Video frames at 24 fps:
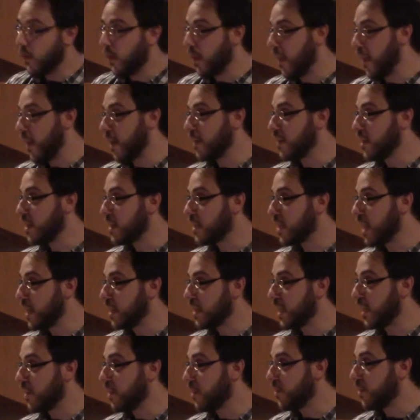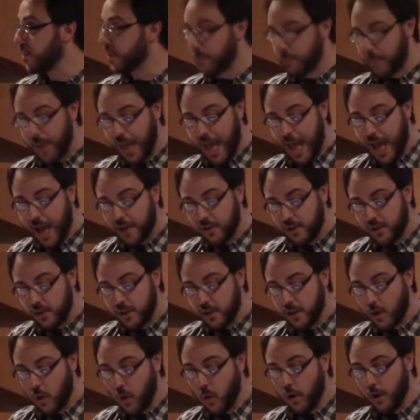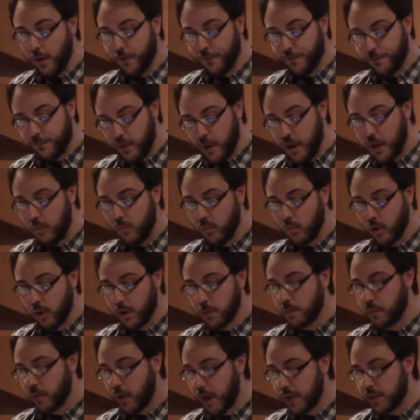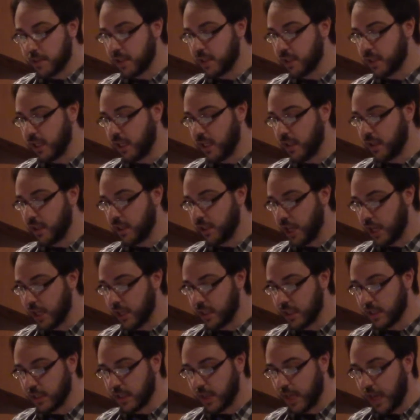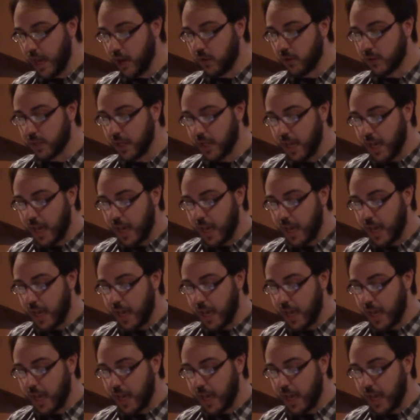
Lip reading: This says that there is a pattern or a framework present in the Genesis account,